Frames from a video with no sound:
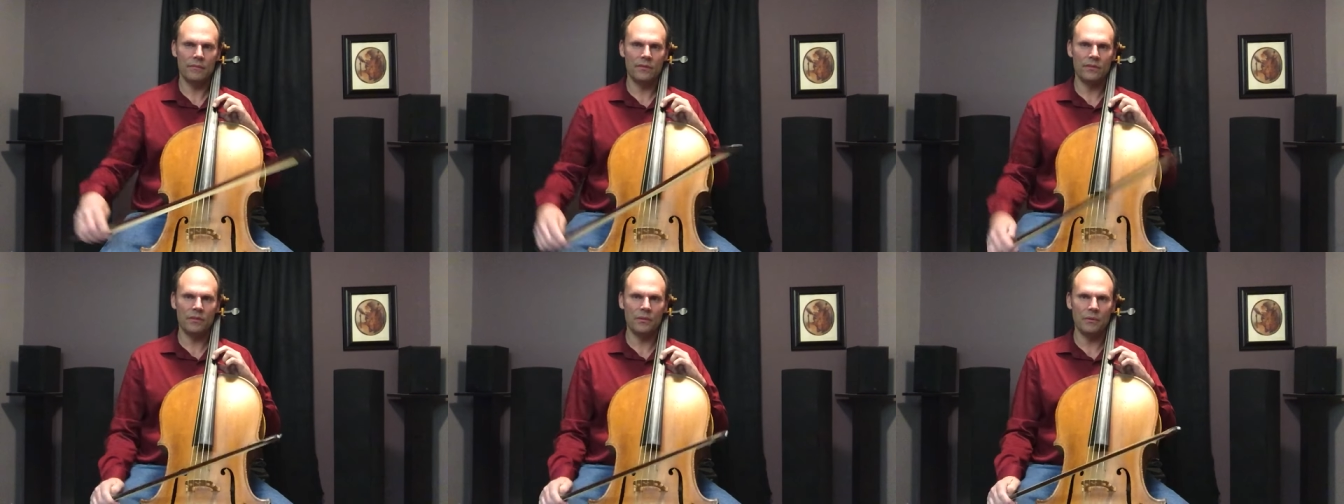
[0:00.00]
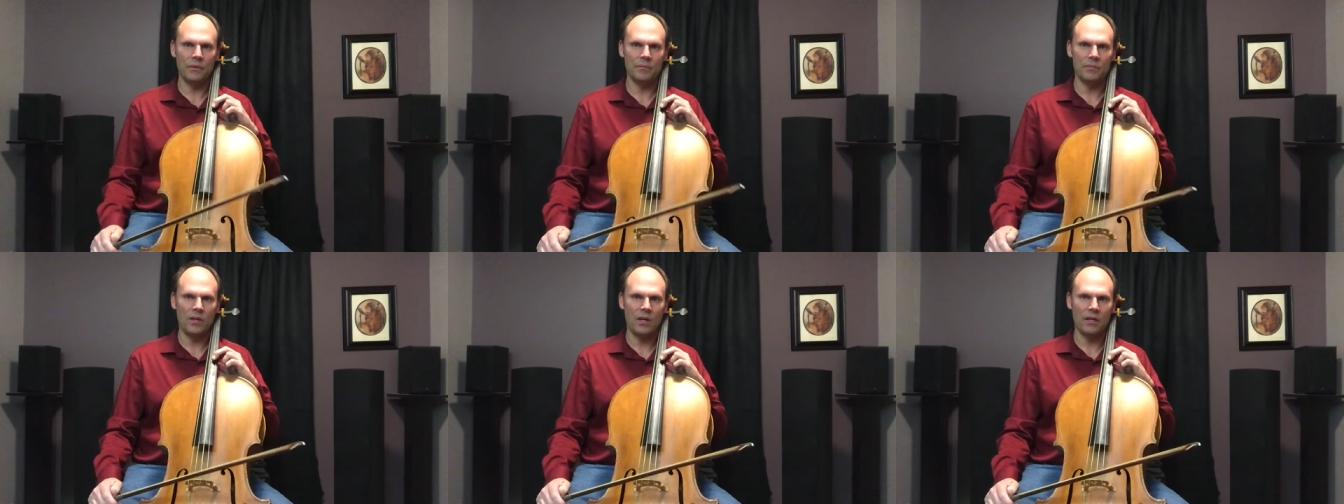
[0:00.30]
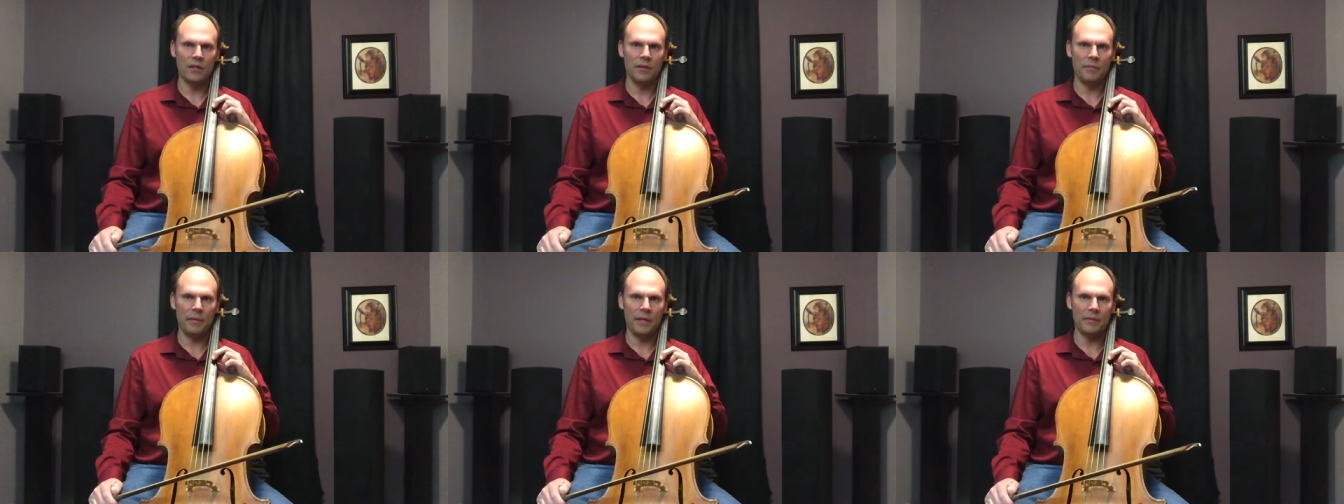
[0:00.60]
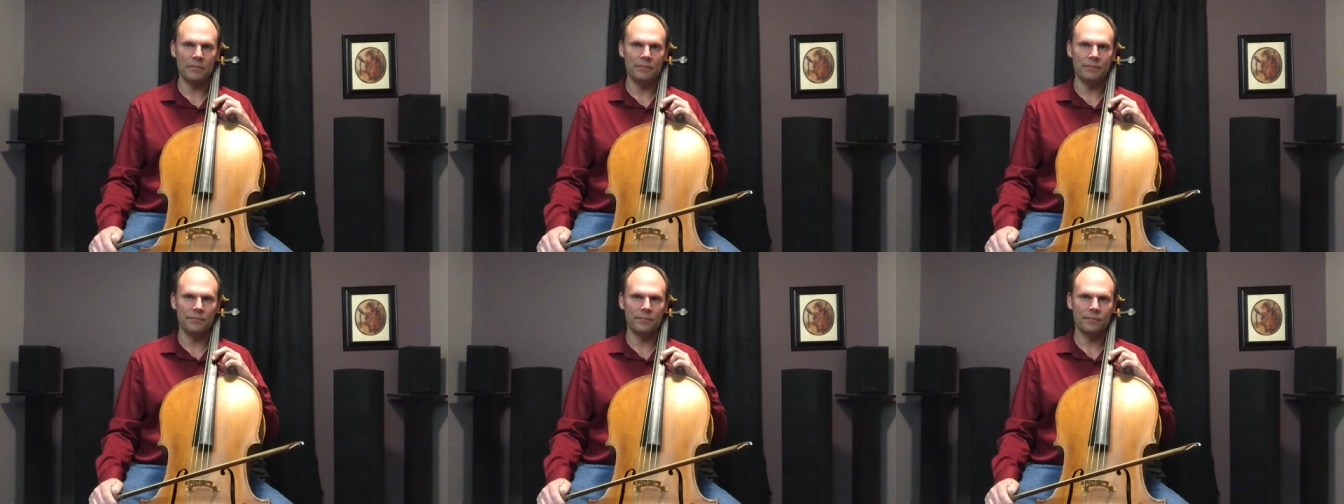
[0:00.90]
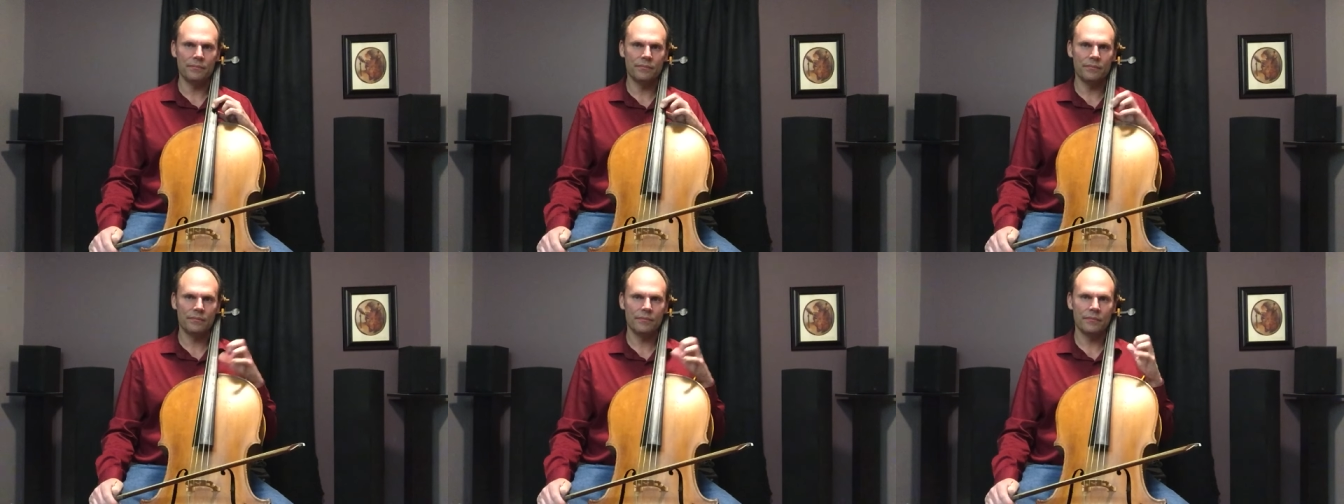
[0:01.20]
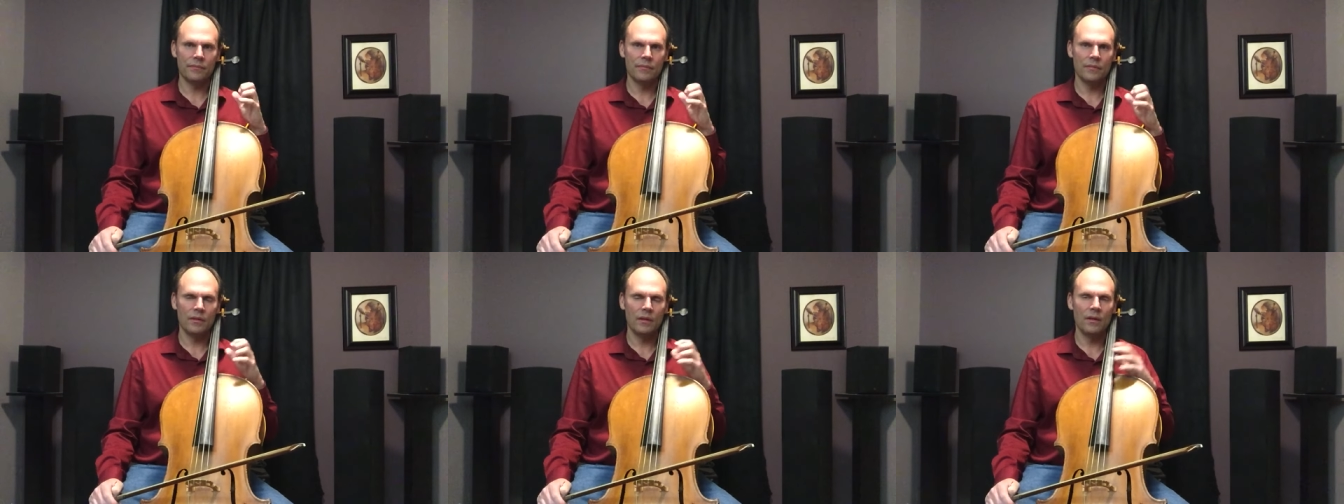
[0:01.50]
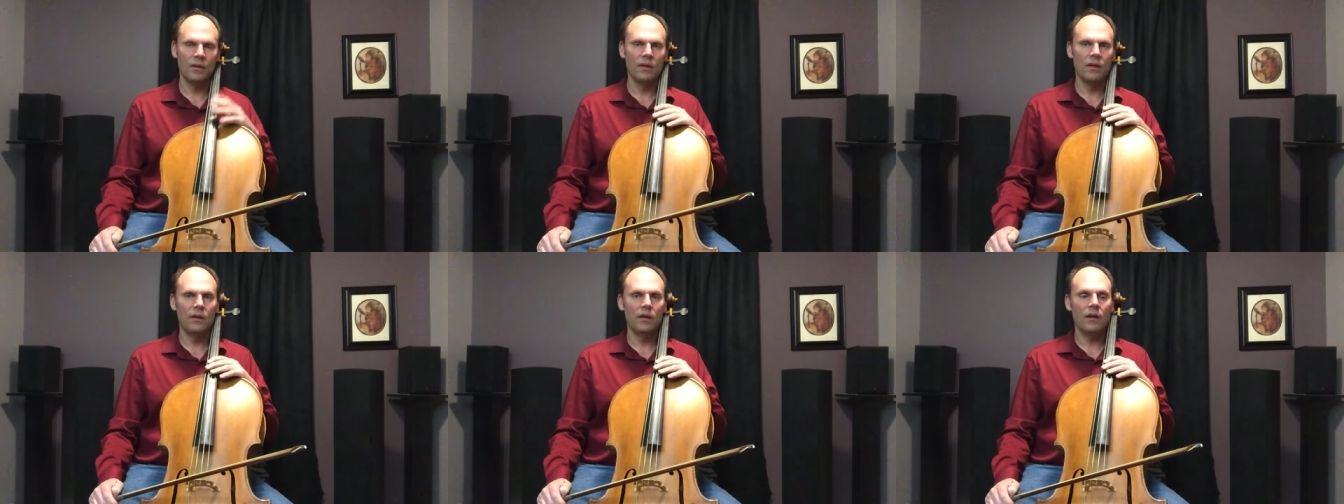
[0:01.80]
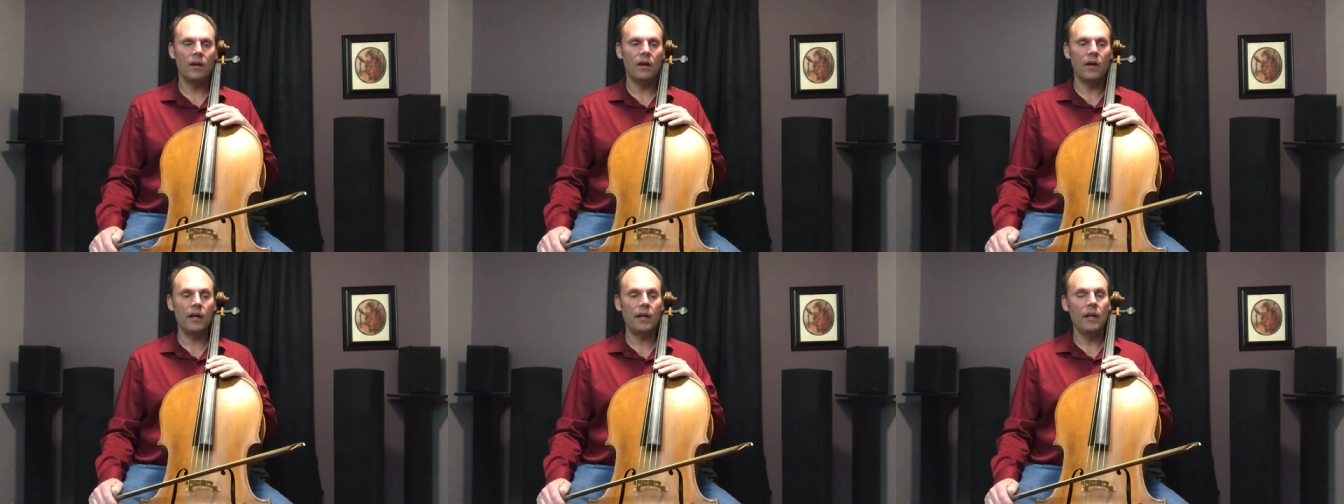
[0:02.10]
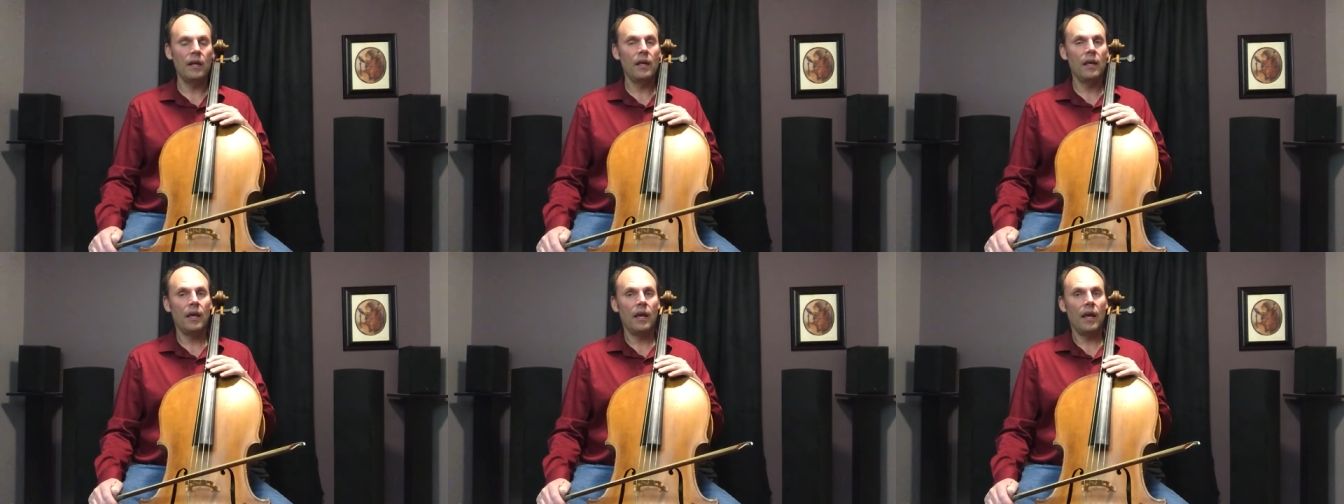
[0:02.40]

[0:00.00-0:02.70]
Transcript: See what I'm talking about? All right.